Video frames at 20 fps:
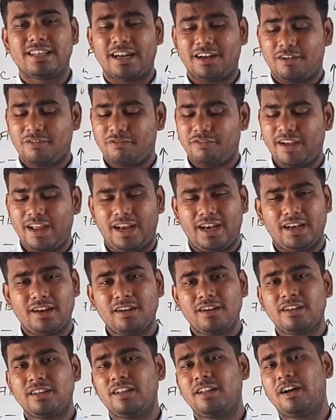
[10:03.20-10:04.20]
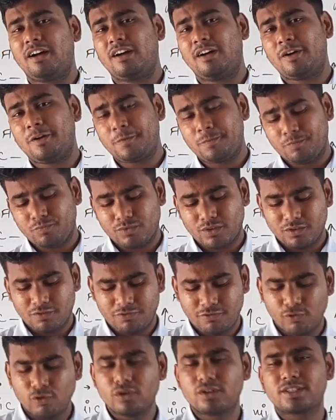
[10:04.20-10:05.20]
that when the
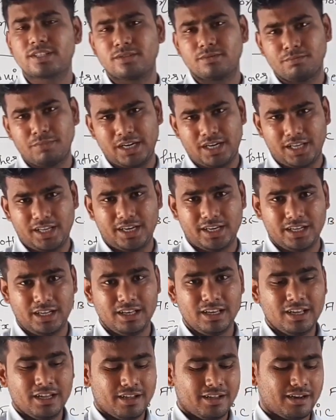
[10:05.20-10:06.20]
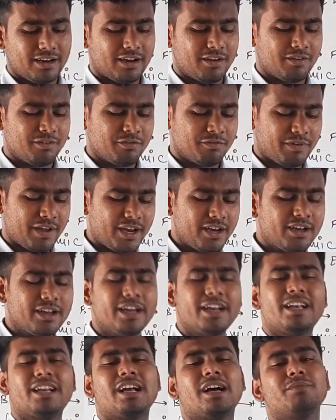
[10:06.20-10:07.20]
food's material when
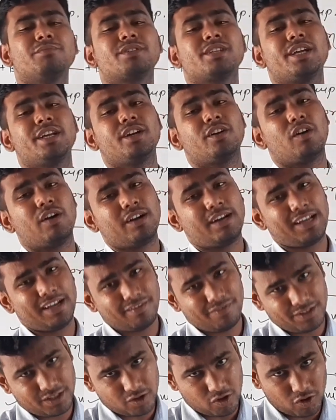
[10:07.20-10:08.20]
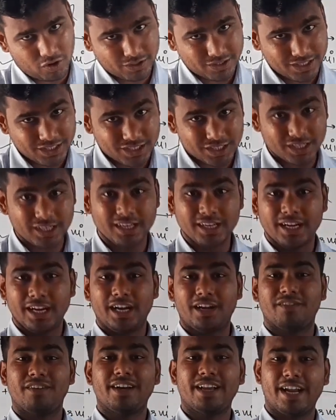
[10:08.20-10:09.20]
it comes in contact with oxygen,
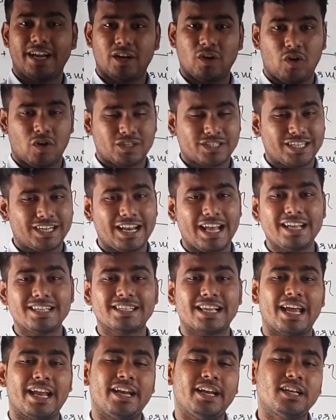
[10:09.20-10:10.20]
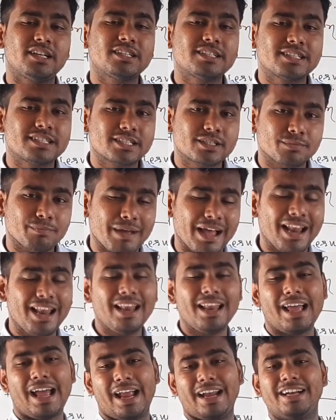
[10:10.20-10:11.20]
it will get oxidized and its
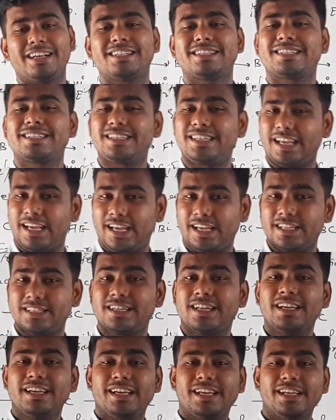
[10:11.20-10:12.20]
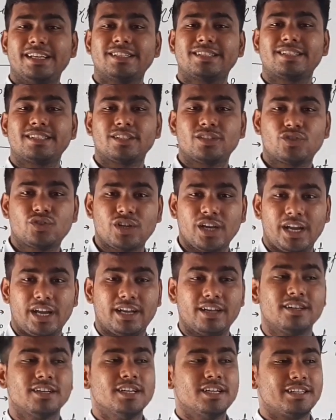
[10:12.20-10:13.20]
smell and its taste is
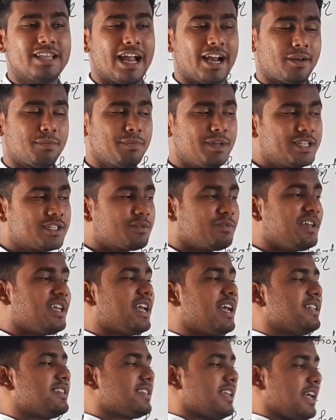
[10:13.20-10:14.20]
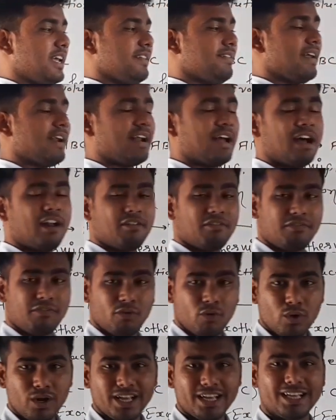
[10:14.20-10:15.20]
changed. That means we can say that
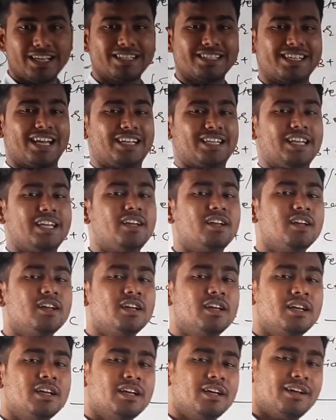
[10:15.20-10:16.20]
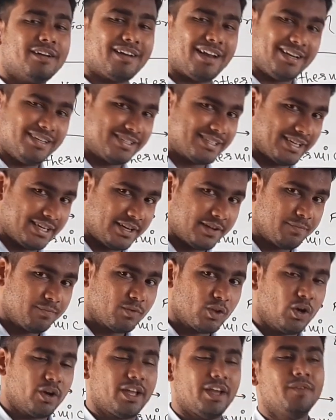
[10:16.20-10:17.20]
our food is getting
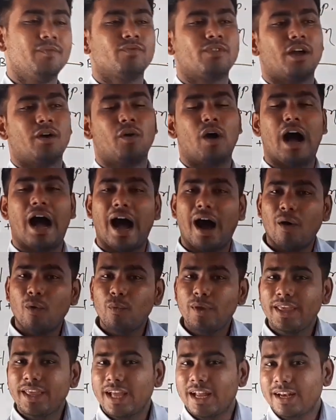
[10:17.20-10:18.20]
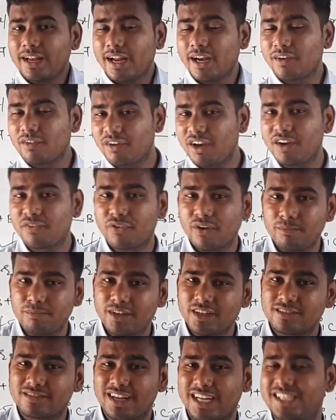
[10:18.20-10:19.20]
rancid. Okay, now how we can get rid
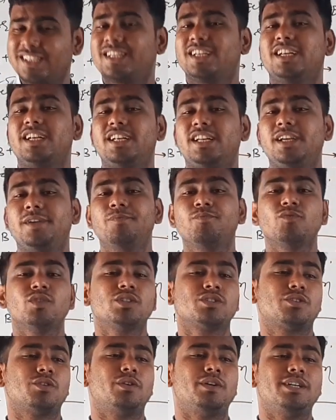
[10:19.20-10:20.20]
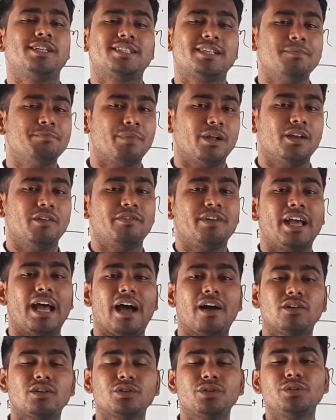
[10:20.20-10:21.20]
from this rancidity? So it's simple. We
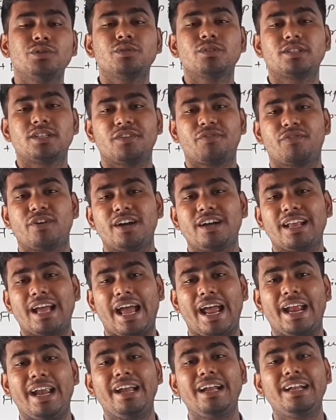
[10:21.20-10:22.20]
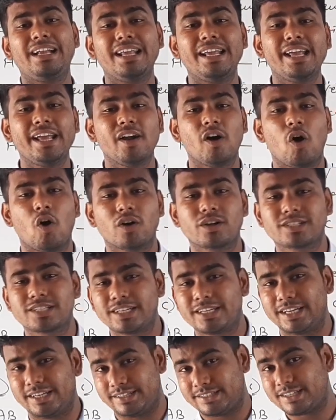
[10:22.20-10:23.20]
have to use different
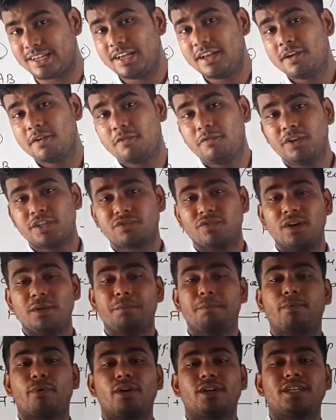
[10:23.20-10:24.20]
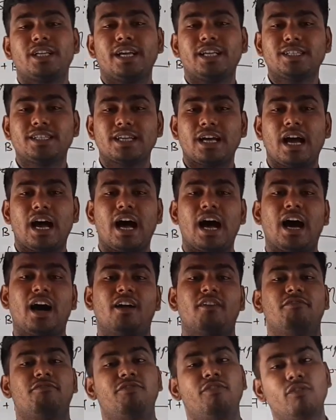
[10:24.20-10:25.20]
antioxidants which will protect
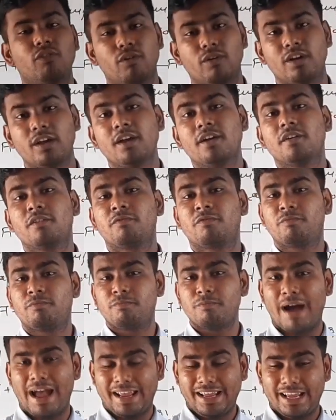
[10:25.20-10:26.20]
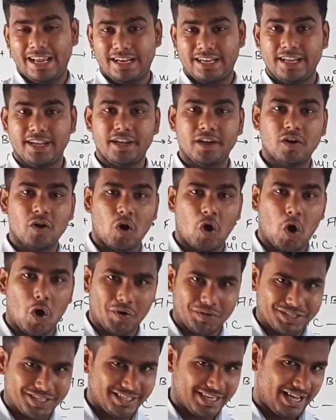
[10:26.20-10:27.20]
our food by getting
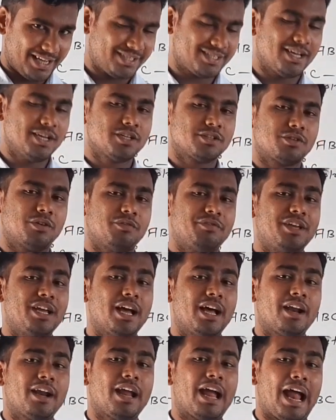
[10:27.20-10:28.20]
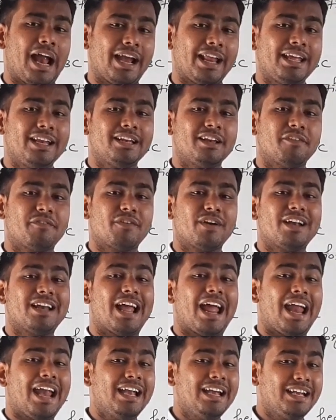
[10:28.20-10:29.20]
oxidized. So we are adding
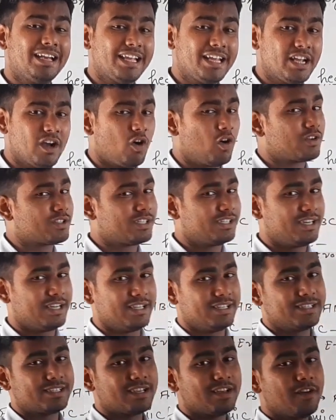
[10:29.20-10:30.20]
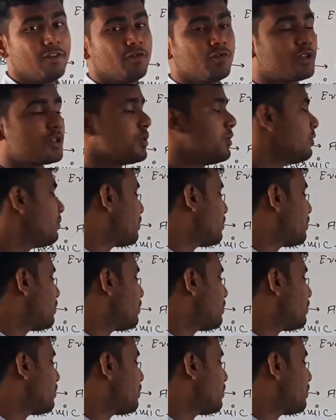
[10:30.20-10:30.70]
different antioxidants to